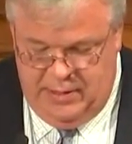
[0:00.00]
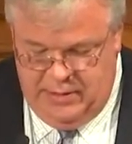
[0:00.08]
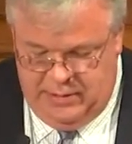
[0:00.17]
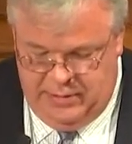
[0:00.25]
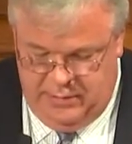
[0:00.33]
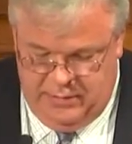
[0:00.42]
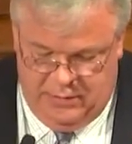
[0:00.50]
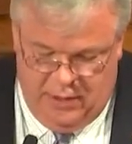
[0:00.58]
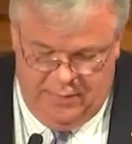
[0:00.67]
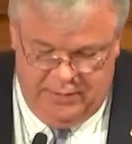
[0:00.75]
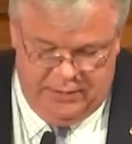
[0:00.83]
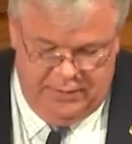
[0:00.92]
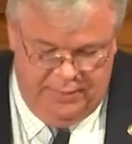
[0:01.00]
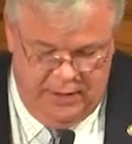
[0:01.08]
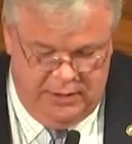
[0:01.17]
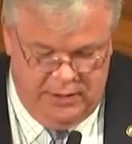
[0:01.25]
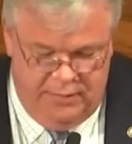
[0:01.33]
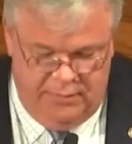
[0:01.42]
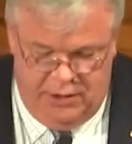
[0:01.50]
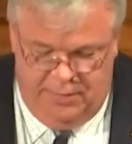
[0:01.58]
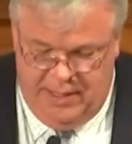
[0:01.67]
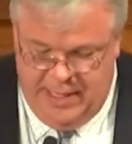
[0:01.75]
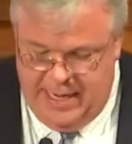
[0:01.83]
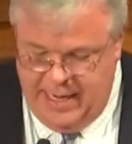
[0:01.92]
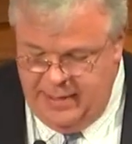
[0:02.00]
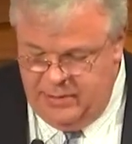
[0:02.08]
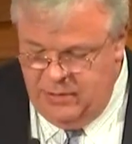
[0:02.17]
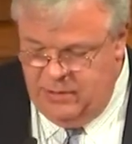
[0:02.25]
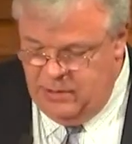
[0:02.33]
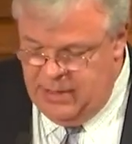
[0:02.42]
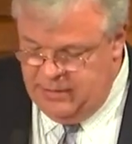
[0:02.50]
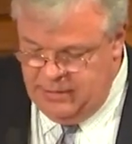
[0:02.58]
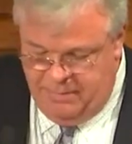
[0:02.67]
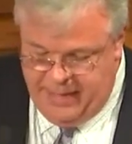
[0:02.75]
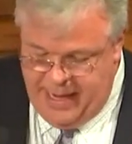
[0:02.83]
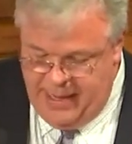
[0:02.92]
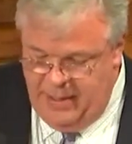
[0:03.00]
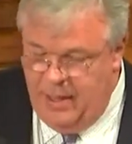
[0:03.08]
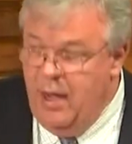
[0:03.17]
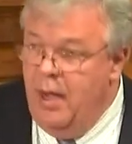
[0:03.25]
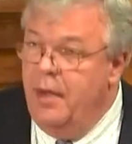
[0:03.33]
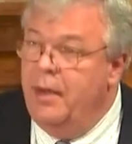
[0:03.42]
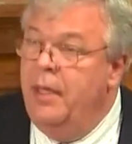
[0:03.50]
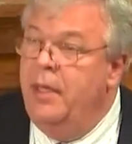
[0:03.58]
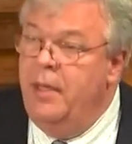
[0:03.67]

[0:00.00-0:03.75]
service division of GBI to address the backlog